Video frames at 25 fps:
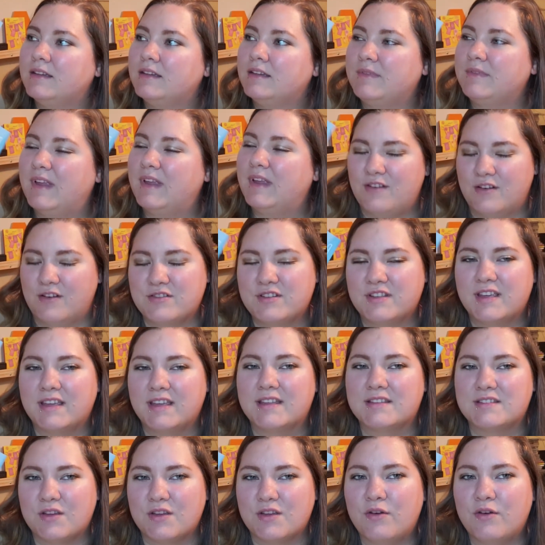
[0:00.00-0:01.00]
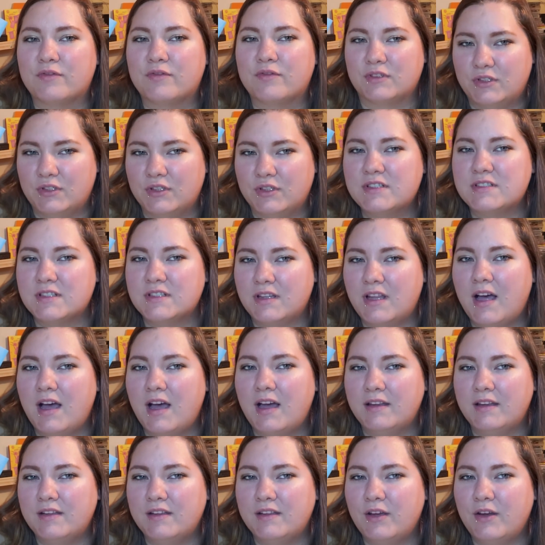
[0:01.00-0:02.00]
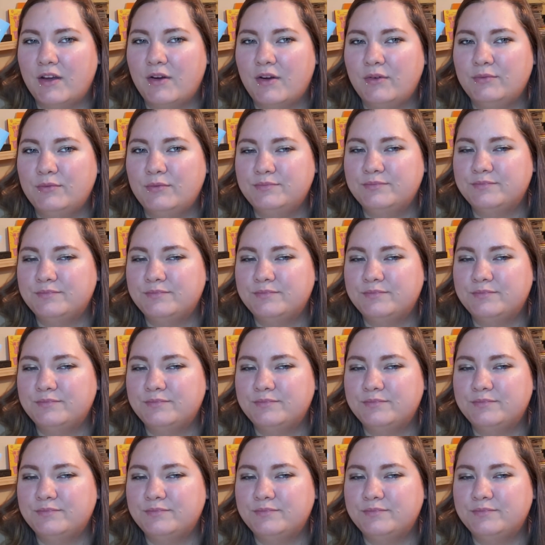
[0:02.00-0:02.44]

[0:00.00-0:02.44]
Antarctica gets overlooked a lot, All